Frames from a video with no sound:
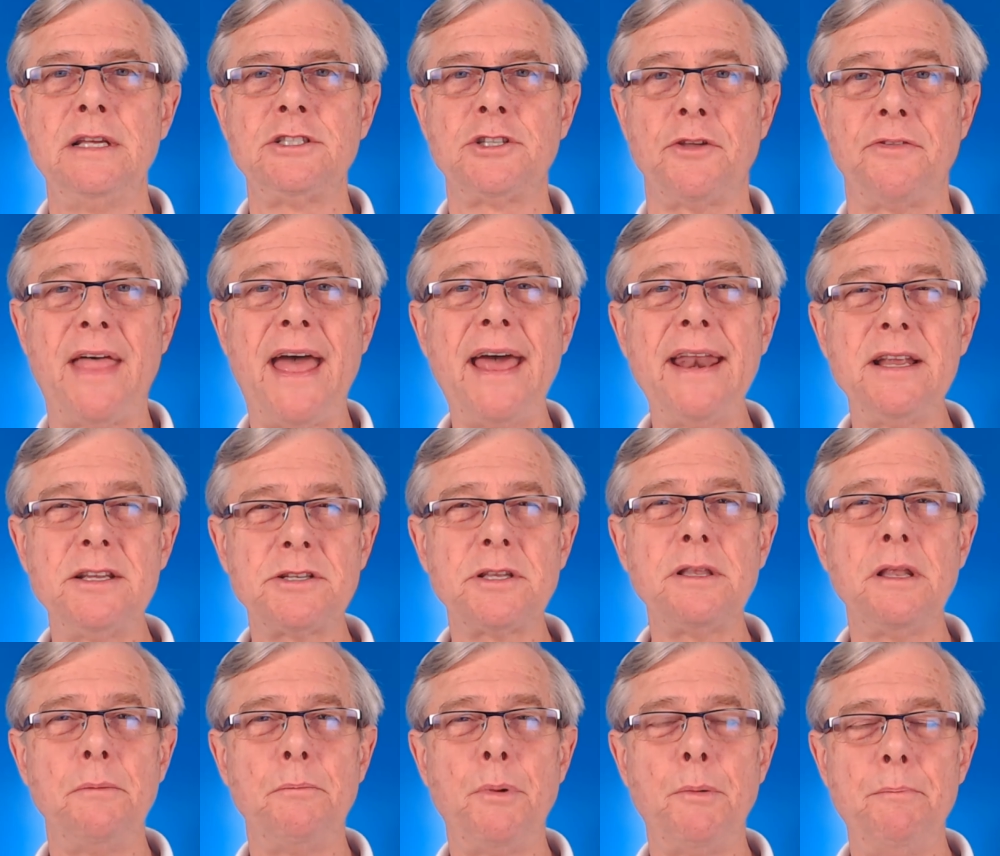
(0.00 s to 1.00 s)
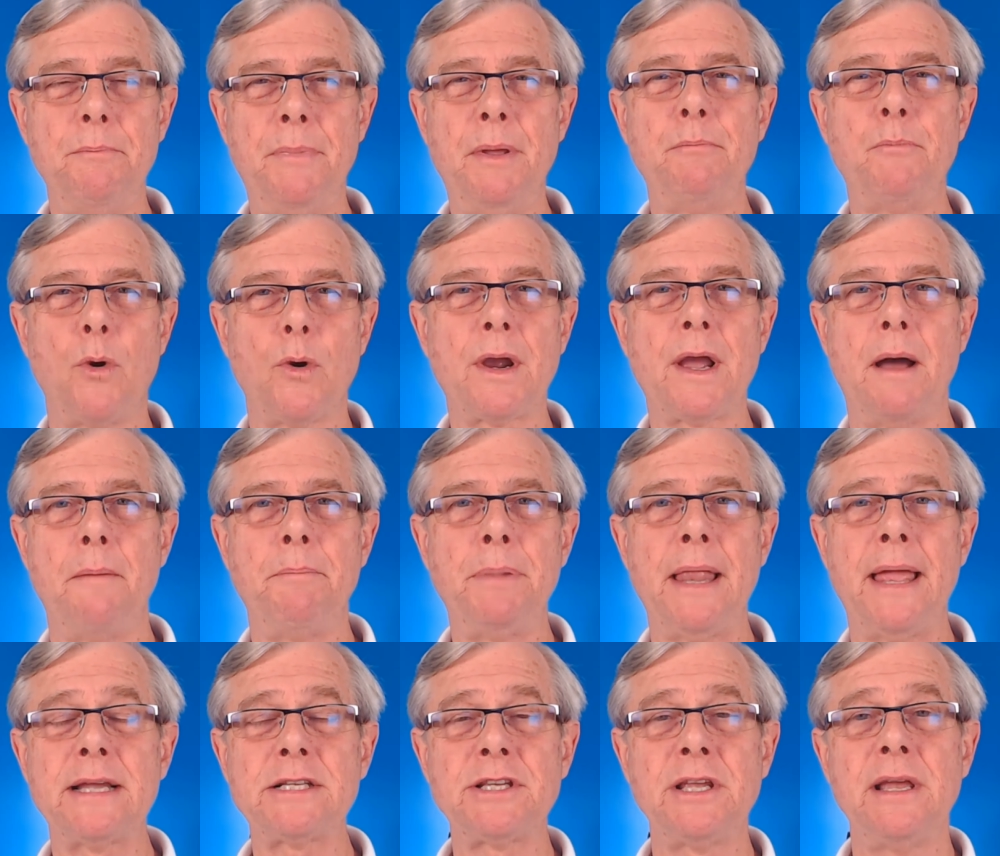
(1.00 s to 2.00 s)
So that is a little bit more
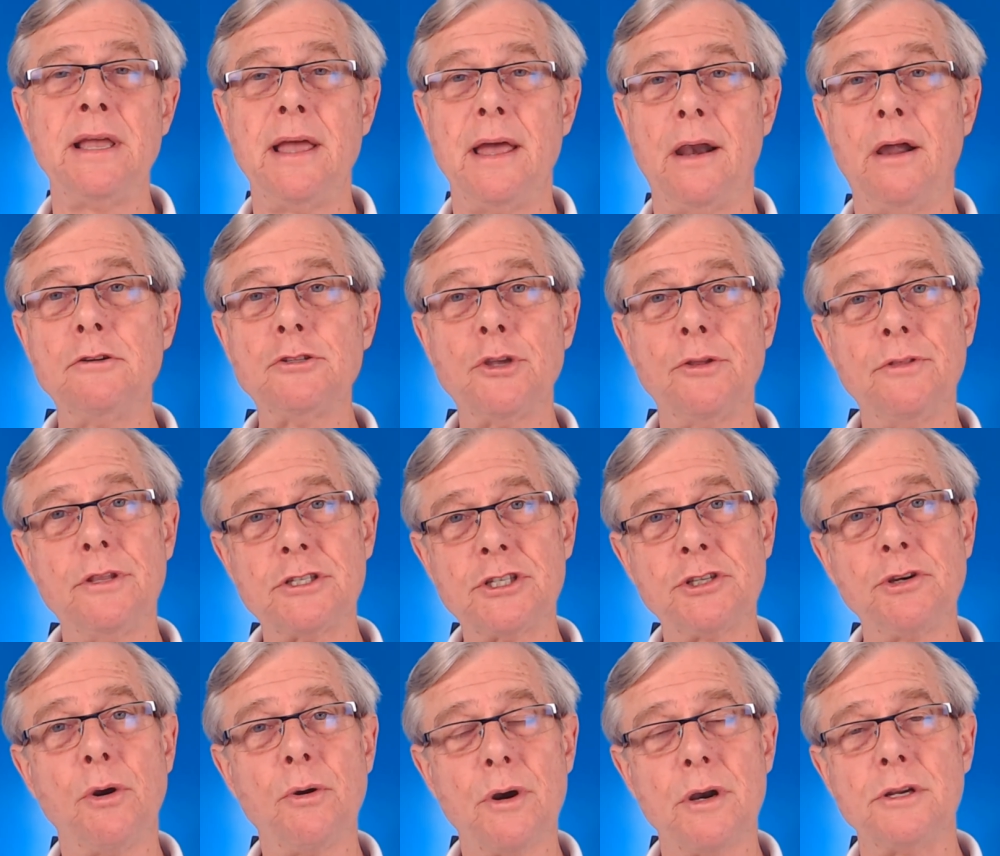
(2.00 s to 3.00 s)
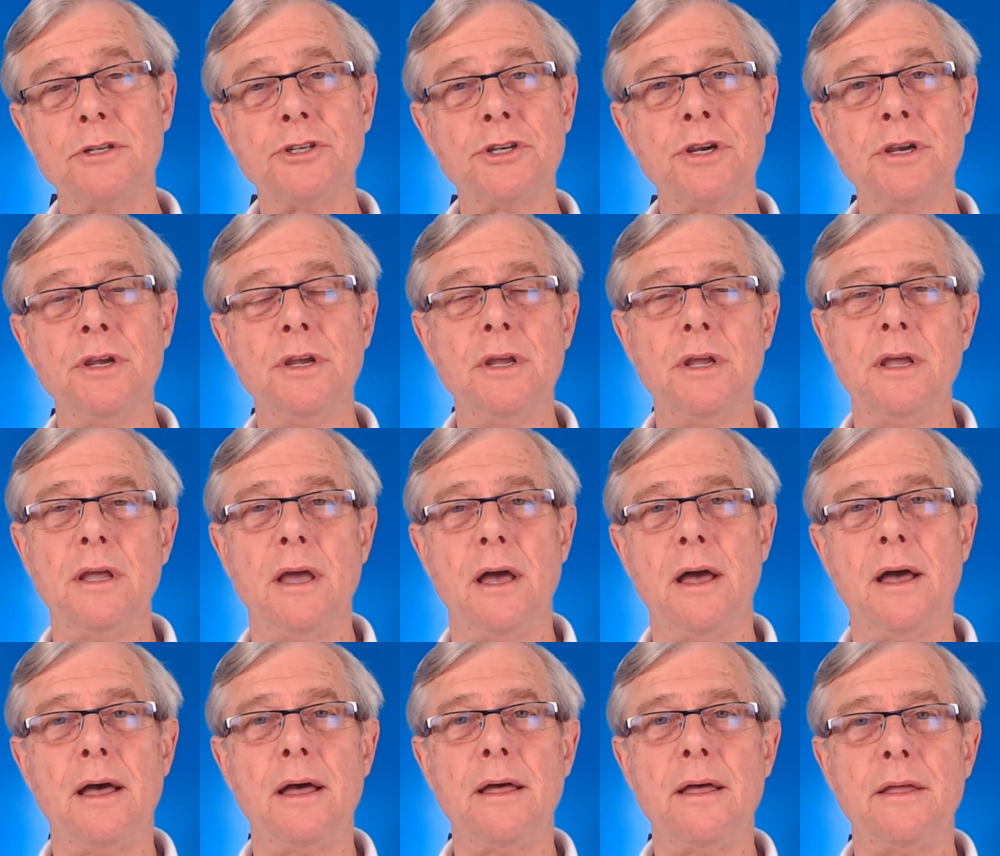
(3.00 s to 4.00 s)
complex. And also in the storage,
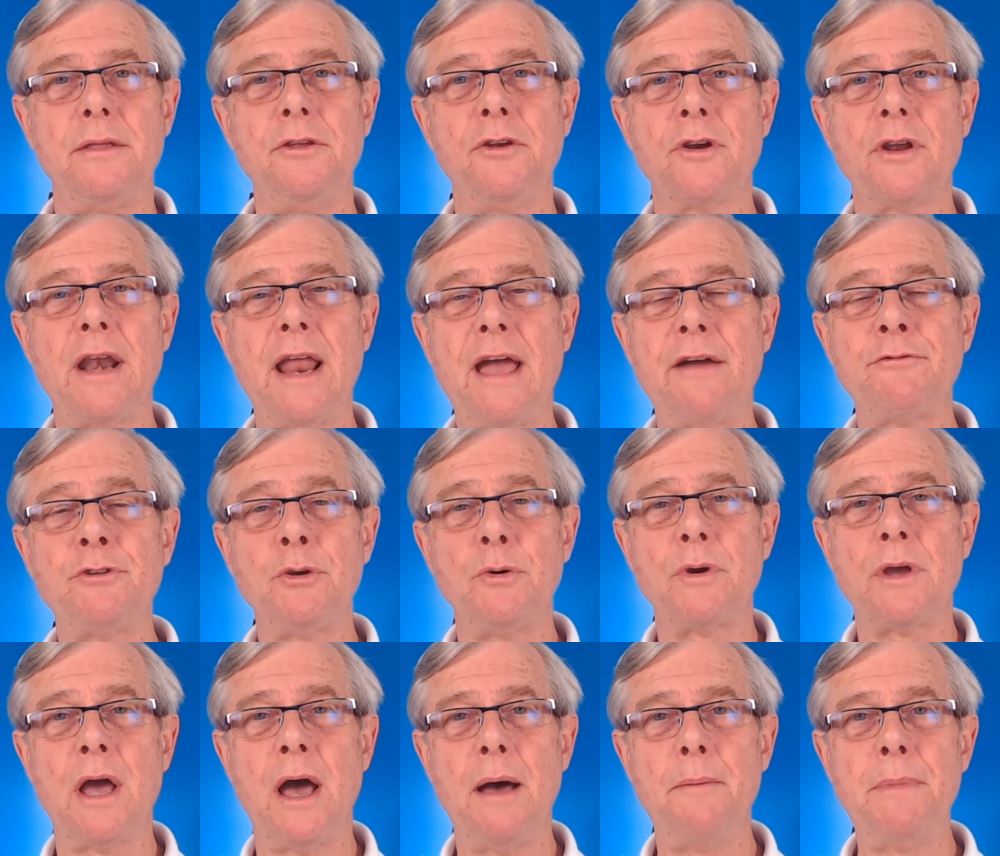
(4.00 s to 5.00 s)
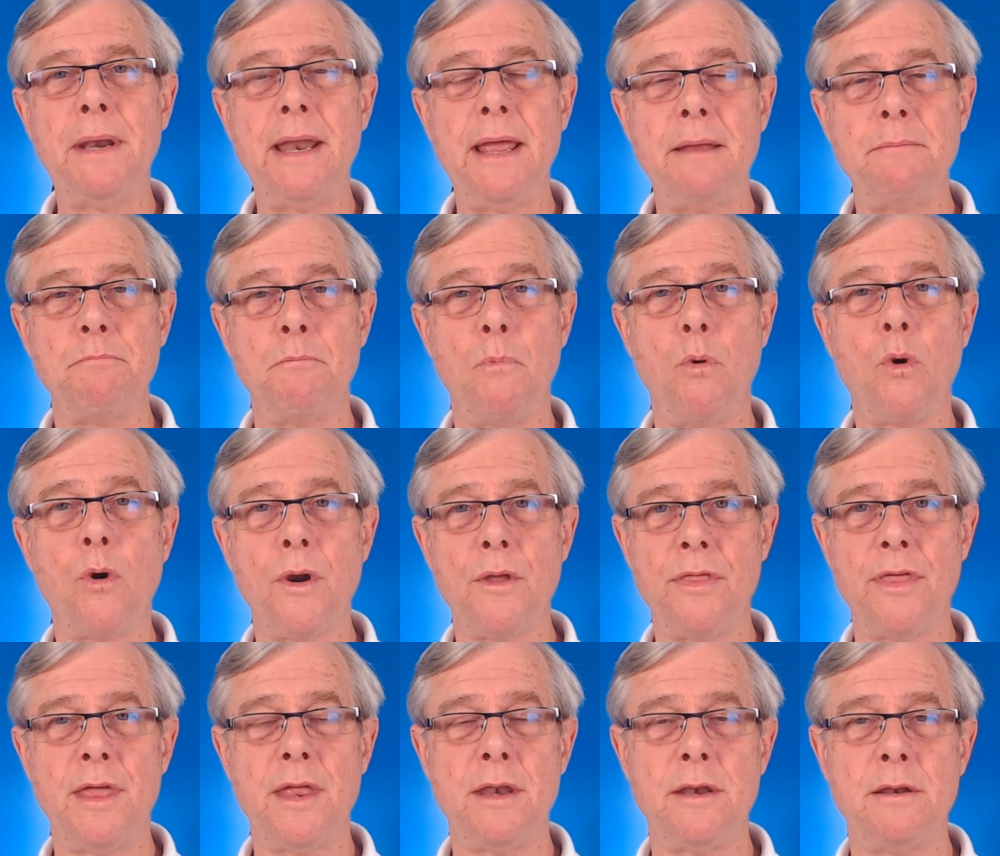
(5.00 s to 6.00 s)
you're going to have to accommodate more
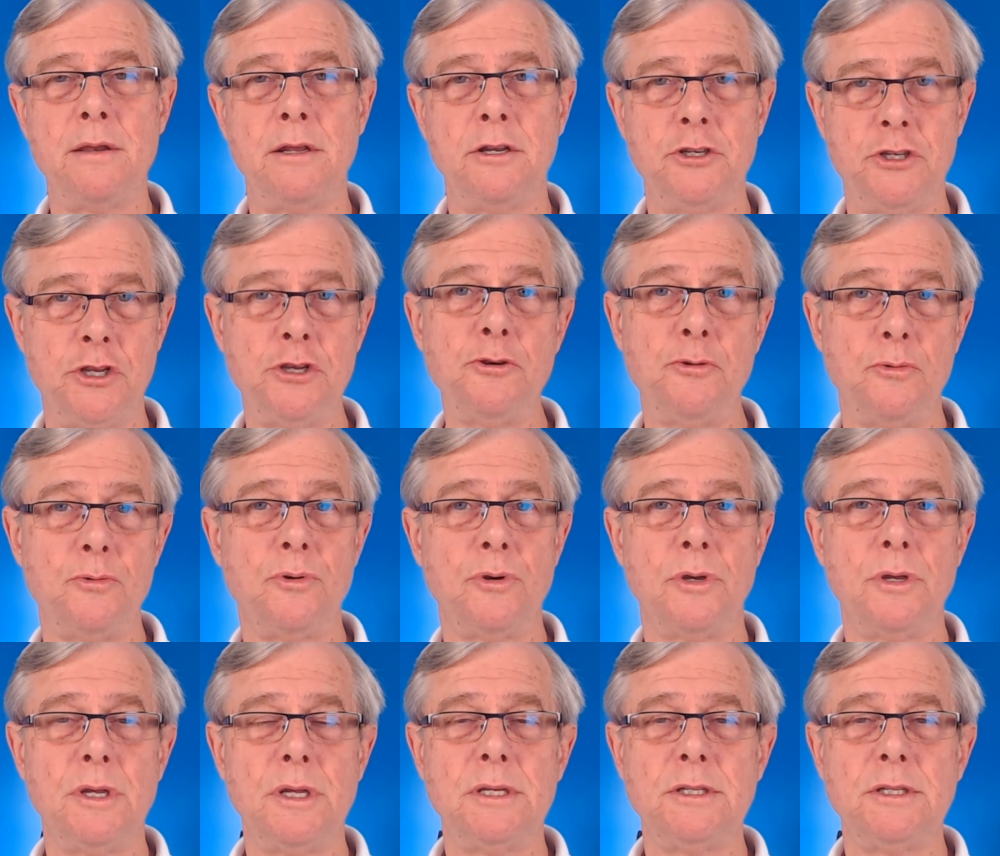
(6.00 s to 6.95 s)
than two.